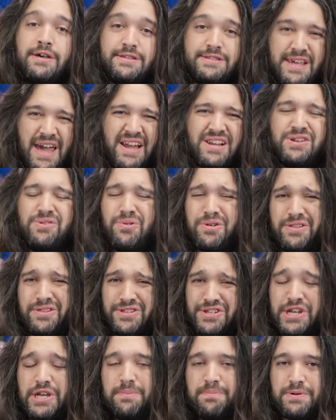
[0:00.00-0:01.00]
it's actually one of the
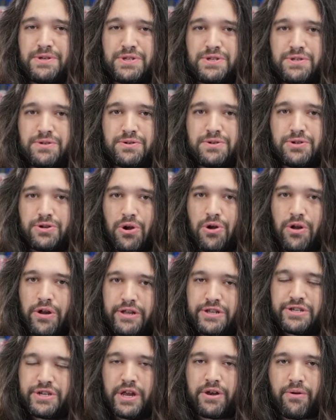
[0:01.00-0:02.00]
cheapest
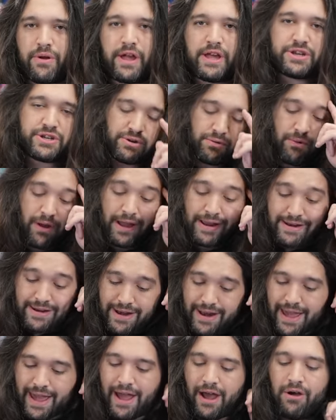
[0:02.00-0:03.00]
current generation right
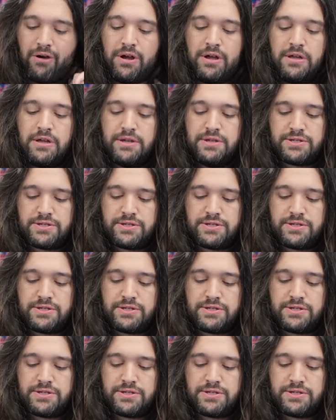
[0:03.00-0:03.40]
now.